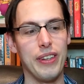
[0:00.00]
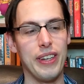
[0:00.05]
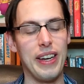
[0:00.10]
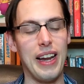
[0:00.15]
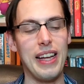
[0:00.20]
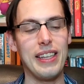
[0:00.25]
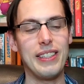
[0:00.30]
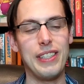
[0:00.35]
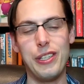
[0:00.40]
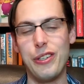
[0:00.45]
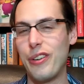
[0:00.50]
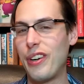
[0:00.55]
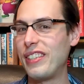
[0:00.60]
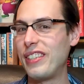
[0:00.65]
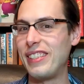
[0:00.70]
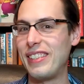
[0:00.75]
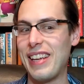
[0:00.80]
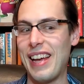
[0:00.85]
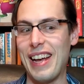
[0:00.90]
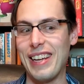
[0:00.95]
And I see
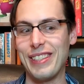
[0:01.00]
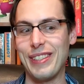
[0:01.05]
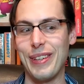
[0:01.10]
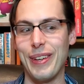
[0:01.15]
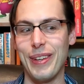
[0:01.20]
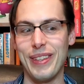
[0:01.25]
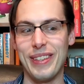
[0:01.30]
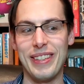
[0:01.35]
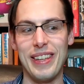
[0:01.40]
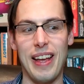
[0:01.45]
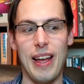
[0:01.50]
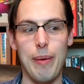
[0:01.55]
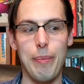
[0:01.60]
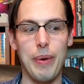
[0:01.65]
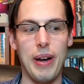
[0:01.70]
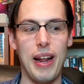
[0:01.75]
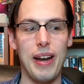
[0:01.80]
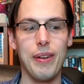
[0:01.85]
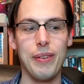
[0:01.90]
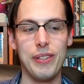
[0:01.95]
Crazy Taxi all the time,
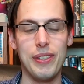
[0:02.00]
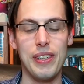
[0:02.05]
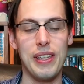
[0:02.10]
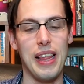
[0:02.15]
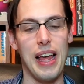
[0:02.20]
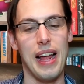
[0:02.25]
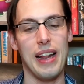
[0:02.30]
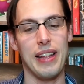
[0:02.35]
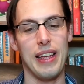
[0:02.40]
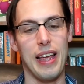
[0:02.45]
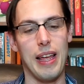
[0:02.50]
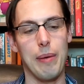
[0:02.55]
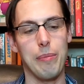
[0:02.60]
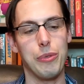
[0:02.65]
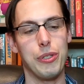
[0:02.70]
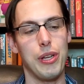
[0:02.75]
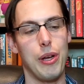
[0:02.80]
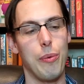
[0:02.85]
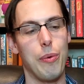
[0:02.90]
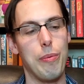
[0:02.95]
but I don't see that game,
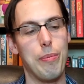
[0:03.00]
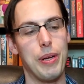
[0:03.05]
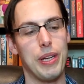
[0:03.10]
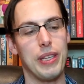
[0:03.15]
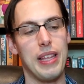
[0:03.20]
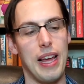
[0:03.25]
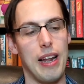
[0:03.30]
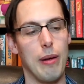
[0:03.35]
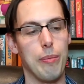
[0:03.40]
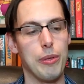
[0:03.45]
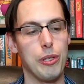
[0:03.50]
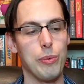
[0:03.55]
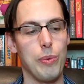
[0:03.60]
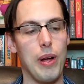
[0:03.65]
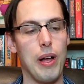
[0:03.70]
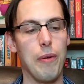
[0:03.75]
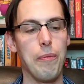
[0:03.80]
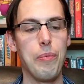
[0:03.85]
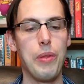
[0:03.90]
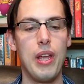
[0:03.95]
so we picked that up as
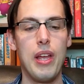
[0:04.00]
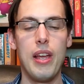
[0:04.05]
well.